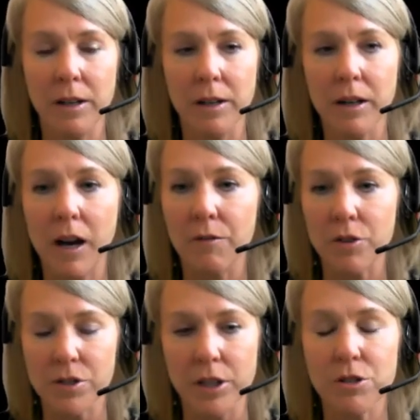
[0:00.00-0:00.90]
in a
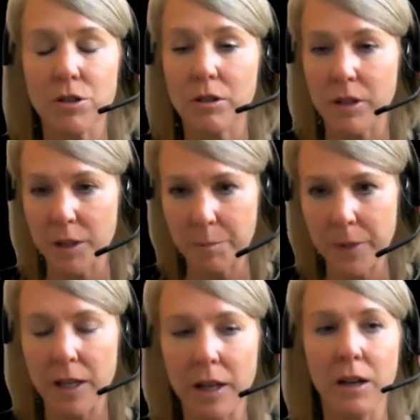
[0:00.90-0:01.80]
conversation or in a
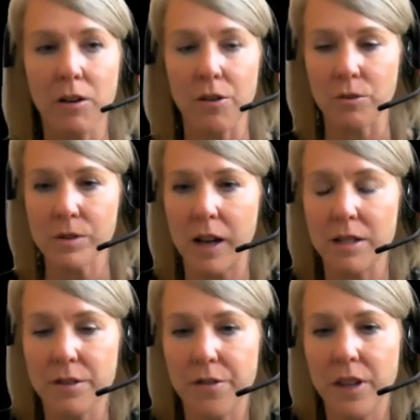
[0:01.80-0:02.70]
meeting or those
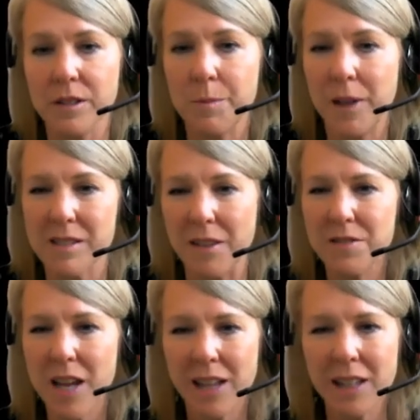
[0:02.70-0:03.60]
kinds of things, because I've
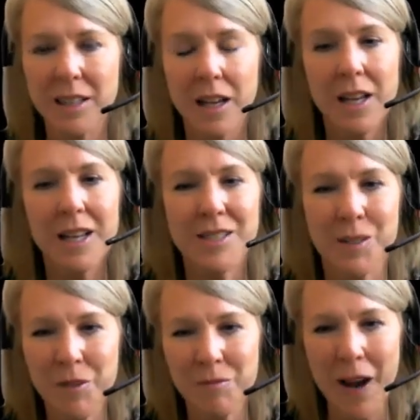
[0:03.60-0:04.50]
taken
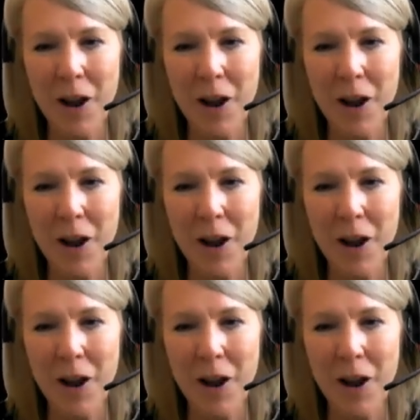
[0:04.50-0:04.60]
some of